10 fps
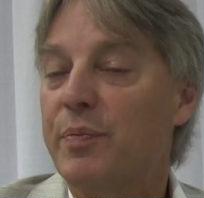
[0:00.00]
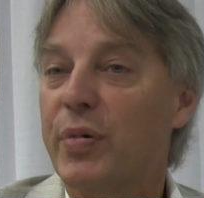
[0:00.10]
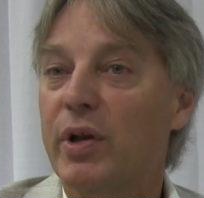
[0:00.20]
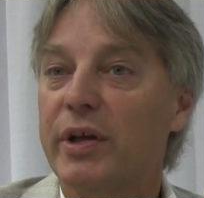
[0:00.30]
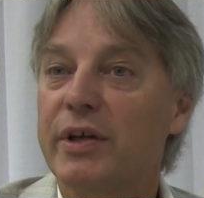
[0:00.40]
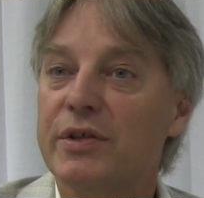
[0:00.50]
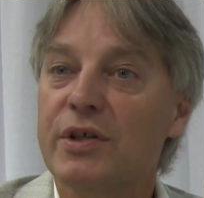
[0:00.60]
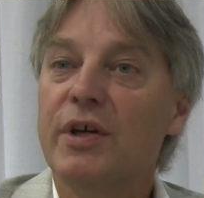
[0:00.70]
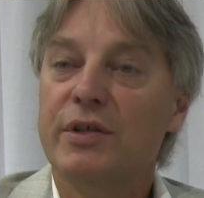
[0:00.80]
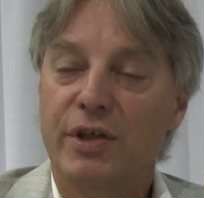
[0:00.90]

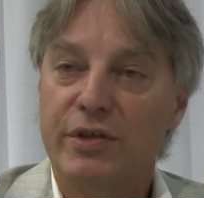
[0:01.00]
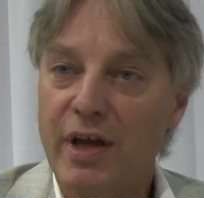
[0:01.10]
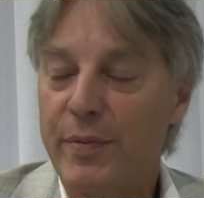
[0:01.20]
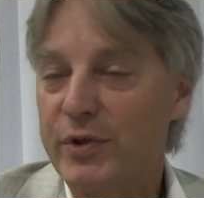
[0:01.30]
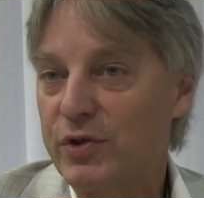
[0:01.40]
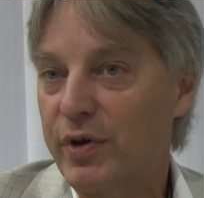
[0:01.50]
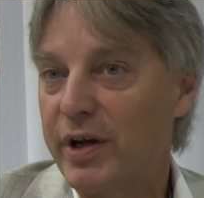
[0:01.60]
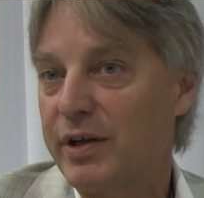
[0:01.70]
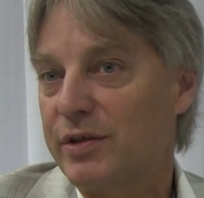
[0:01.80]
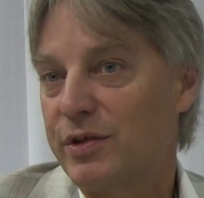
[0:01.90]
buildings to
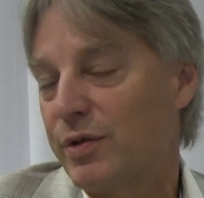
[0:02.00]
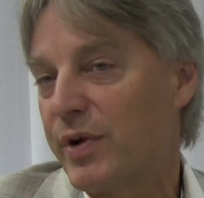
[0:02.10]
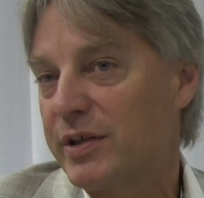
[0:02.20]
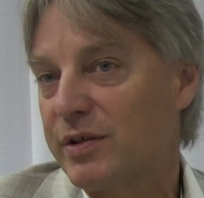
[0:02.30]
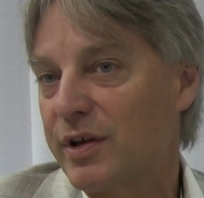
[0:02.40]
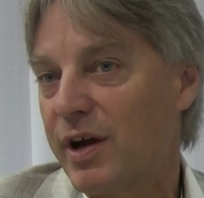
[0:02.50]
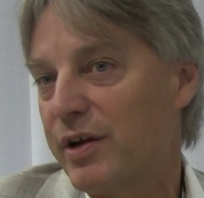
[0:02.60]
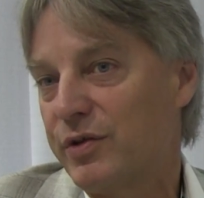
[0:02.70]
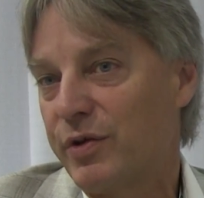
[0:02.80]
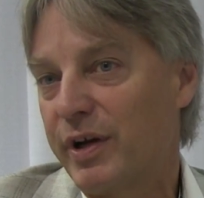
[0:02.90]
demonstrate to the rest of the
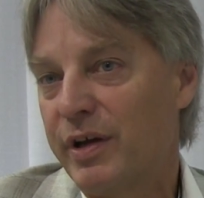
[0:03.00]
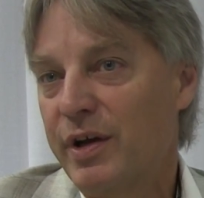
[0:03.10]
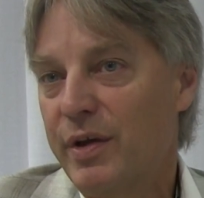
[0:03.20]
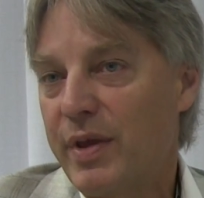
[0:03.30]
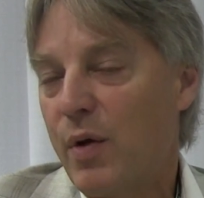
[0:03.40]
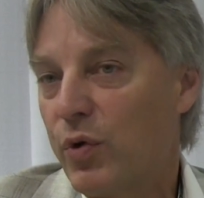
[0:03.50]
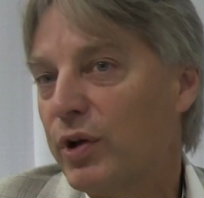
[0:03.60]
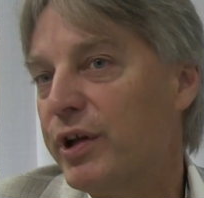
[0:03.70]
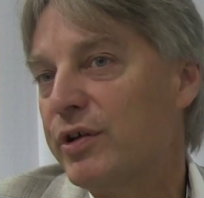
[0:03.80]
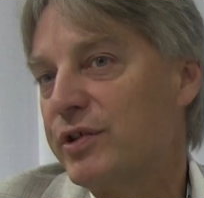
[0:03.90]
country that we're
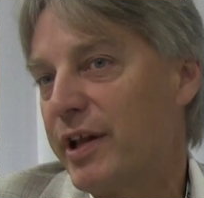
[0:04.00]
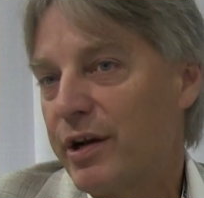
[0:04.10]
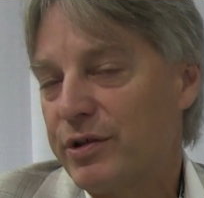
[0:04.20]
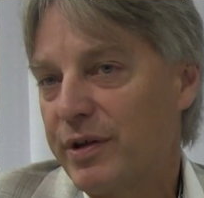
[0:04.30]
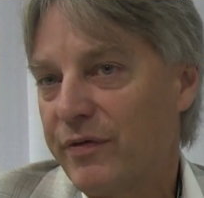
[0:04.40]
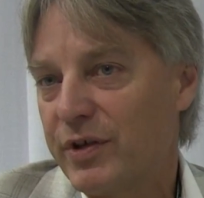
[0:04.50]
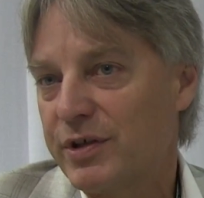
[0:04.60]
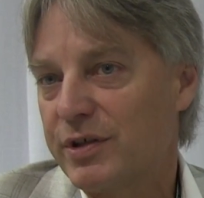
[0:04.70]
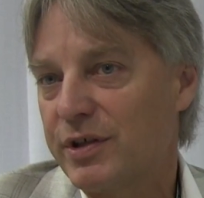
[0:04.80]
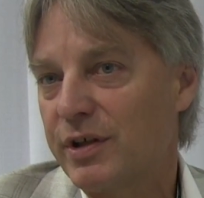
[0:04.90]
leaders in energy
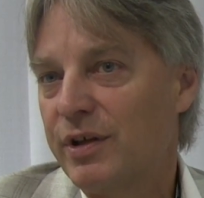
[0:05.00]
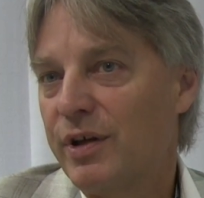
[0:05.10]
efficiency,